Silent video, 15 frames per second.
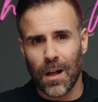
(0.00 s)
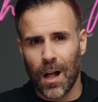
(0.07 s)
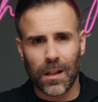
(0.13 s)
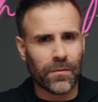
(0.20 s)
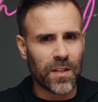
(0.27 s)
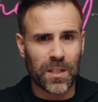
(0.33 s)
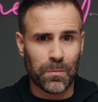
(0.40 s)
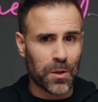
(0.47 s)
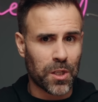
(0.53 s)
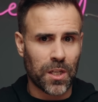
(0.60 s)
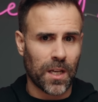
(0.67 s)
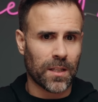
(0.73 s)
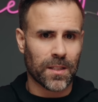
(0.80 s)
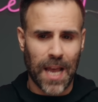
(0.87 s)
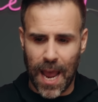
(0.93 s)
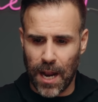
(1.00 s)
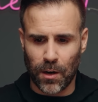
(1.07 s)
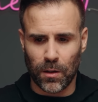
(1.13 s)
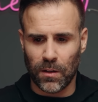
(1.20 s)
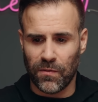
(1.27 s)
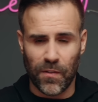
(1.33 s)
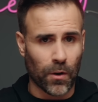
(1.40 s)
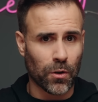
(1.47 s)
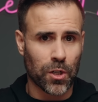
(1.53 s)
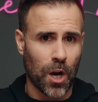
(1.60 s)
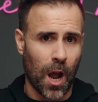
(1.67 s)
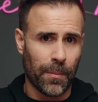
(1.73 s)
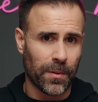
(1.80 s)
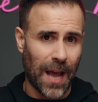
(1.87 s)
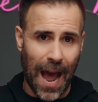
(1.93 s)
all these machines handle
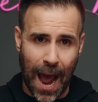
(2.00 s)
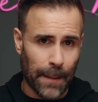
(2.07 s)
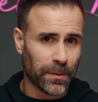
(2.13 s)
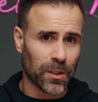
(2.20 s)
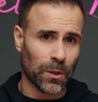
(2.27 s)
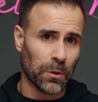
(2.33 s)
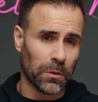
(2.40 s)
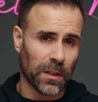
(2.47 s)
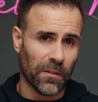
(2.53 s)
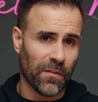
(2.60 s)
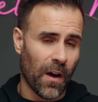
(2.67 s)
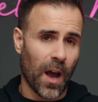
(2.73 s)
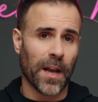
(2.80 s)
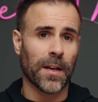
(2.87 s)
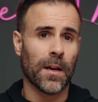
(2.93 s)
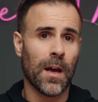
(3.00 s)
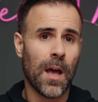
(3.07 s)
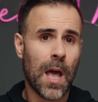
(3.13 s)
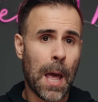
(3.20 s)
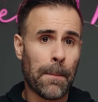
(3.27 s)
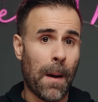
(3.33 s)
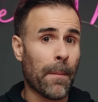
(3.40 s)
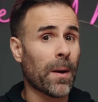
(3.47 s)
Photoshop absolutely fine. My